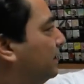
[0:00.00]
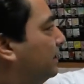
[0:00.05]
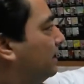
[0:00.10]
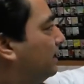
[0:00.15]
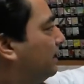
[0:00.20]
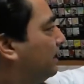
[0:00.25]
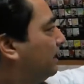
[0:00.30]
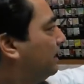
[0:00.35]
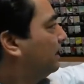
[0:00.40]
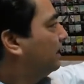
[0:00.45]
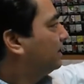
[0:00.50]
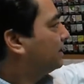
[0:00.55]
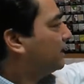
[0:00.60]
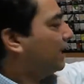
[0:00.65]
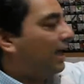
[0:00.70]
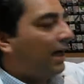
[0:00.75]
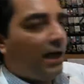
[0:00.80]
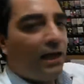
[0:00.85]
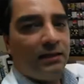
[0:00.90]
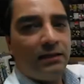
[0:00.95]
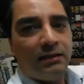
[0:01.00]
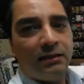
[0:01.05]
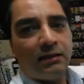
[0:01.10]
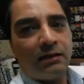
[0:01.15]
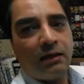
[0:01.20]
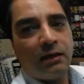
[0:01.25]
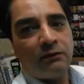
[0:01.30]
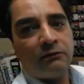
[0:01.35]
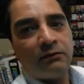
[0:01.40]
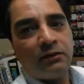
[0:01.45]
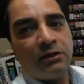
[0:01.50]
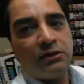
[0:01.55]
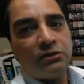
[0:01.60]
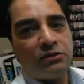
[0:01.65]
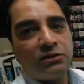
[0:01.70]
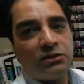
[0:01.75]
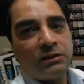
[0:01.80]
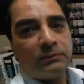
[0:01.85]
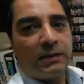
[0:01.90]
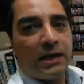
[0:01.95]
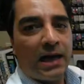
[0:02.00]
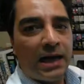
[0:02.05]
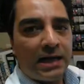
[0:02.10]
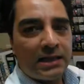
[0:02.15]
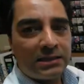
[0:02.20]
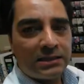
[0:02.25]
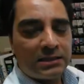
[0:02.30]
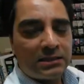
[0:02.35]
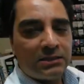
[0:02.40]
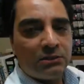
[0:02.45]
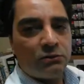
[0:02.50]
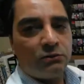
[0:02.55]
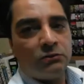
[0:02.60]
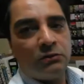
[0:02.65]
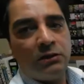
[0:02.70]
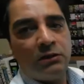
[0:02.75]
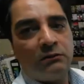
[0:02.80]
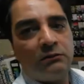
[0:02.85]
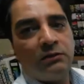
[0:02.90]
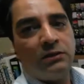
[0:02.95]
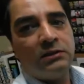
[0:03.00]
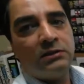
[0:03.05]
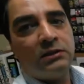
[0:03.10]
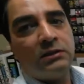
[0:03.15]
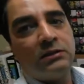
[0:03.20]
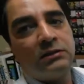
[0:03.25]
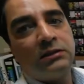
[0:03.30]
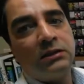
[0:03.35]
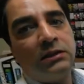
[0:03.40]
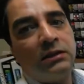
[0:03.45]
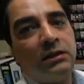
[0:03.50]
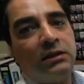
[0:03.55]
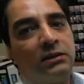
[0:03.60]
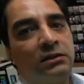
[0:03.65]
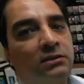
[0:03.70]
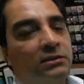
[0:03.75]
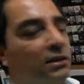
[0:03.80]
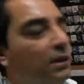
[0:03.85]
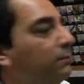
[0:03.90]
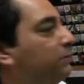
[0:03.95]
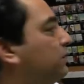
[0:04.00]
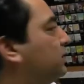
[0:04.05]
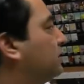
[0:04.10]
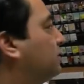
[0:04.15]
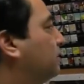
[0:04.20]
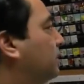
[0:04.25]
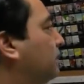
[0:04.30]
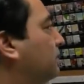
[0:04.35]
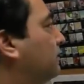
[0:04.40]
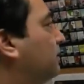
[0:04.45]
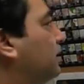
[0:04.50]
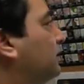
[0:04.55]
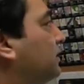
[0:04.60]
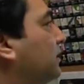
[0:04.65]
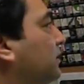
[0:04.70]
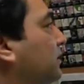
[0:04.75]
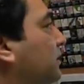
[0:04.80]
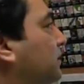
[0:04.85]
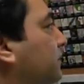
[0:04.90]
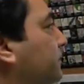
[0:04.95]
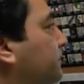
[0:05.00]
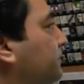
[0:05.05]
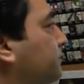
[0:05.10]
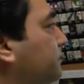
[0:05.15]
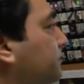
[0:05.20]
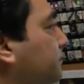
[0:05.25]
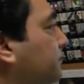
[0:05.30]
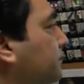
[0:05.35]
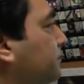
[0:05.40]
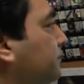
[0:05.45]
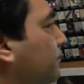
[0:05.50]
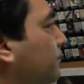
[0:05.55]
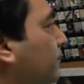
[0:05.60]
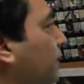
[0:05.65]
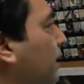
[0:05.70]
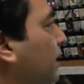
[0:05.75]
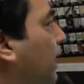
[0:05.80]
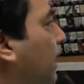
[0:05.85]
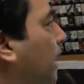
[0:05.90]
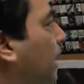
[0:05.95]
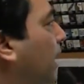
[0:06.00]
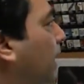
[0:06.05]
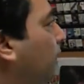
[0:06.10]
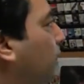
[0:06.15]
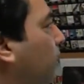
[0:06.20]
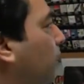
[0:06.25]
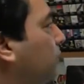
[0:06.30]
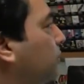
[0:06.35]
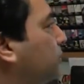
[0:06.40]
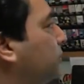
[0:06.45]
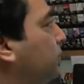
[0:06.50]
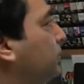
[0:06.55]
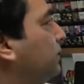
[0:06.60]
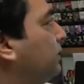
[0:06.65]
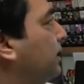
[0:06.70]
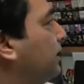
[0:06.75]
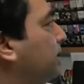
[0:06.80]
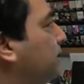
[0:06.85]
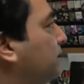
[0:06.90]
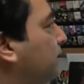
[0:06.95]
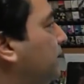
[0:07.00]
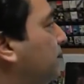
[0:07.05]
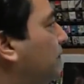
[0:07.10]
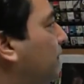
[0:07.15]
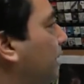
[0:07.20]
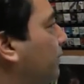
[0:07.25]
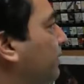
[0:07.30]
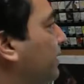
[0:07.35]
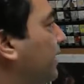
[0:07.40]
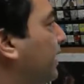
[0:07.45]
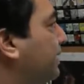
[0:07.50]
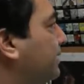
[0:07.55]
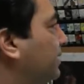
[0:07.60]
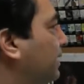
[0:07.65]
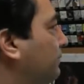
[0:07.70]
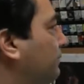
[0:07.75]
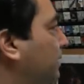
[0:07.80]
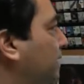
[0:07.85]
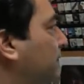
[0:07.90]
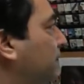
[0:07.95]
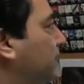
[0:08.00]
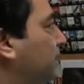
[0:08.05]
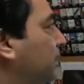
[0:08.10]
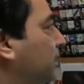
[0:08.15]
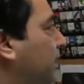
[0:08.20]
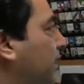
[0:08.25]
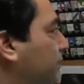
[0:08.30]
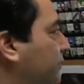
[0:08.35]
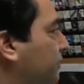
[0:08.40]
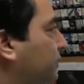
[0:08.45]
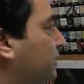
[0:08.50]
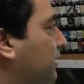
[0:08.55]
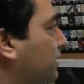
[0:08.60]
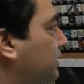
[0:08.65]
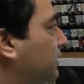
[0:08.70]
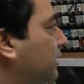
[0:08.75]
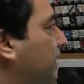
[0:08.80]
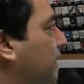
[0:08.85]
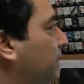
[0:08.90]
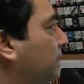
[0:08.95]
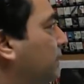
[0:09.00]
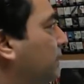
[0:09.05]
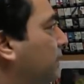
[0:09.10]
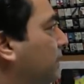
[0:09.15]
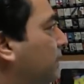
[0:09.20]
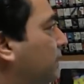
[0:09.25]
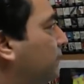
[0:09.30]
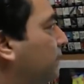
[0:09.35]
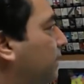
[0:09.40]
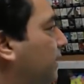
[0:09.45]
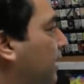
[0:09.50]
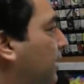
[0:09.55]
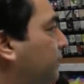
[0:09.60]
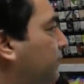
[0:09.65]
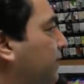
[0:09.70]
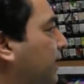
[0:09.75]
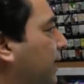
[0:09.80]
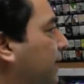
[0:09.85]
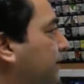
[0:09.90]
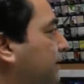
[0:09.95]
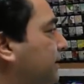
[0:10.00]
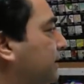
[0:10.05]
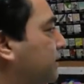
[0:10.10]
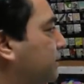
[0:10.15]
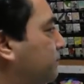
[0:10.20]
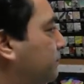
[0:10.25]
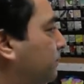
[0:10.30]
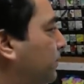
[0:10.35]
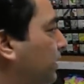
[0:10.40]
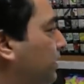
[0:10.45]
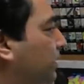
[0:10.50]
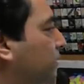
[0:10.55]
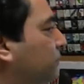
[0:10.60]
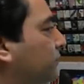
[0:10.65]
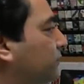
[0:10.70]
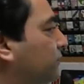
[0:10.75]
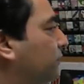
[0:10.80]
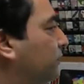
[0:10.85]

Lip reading: it's a hand and a glove relationship. As CO2 increases, temperature increases. And also you can see carbon dioxide, methane, and nitrous oxide greenhouse gases because of